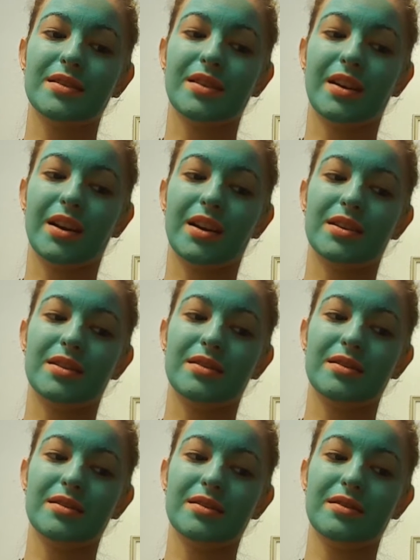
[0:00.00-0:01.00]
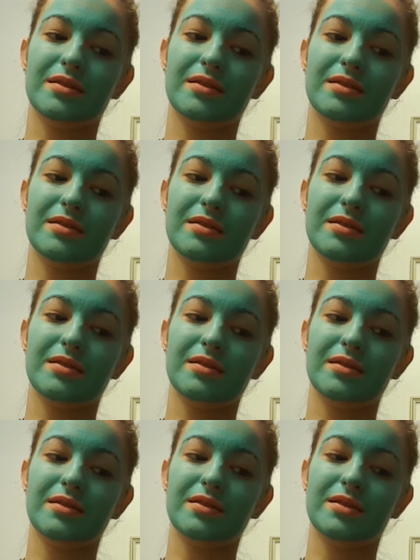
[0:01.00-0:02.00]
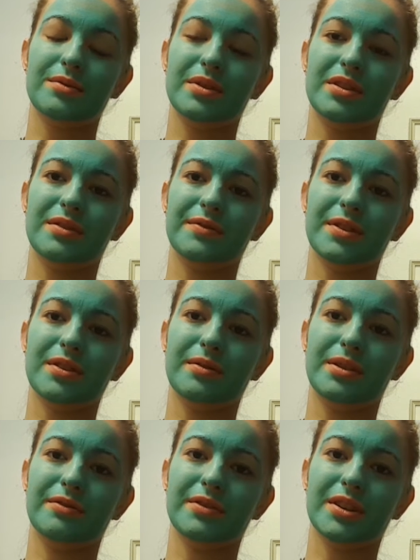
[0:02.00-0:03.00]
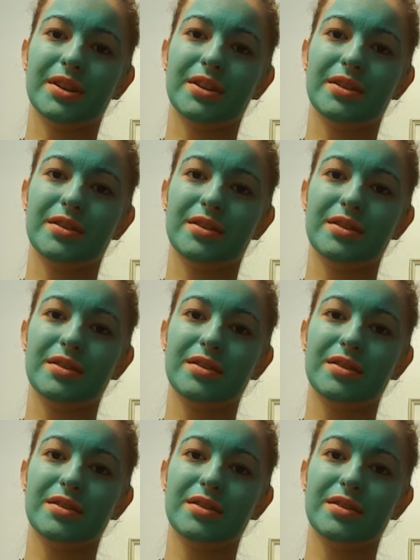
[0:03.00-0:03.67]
And it is really difficult when you feel like your